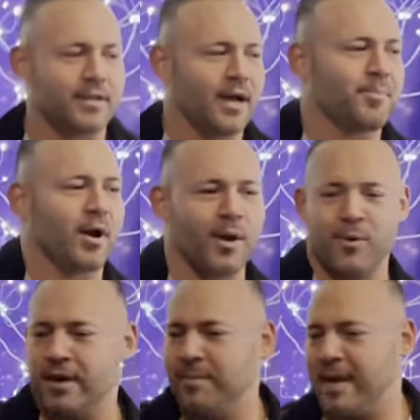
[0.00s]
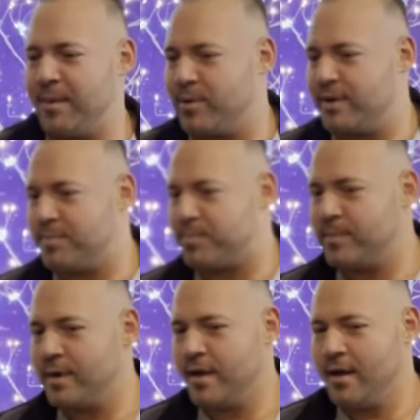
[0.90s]
I probably wouldn't have been able to
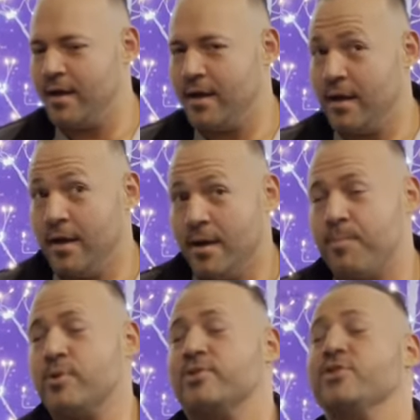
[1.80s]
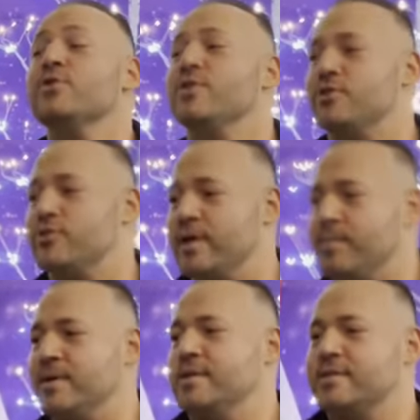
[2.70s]
pursue the dream
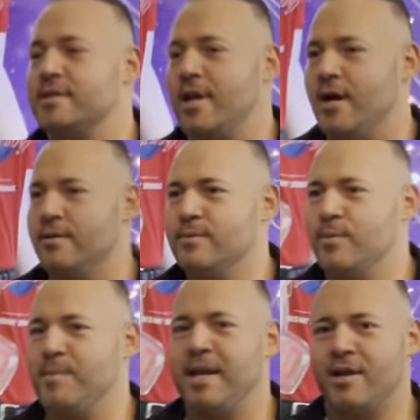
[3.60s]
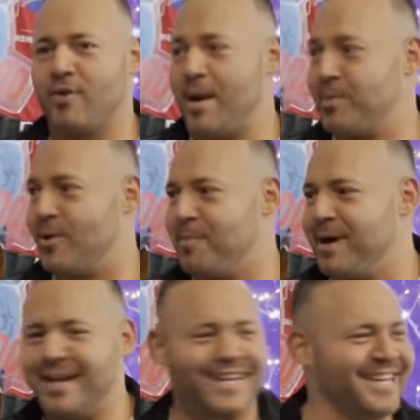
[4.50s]
because, you know, we made a crap load of
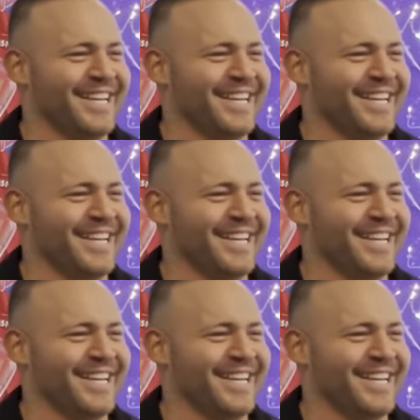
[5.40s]
money.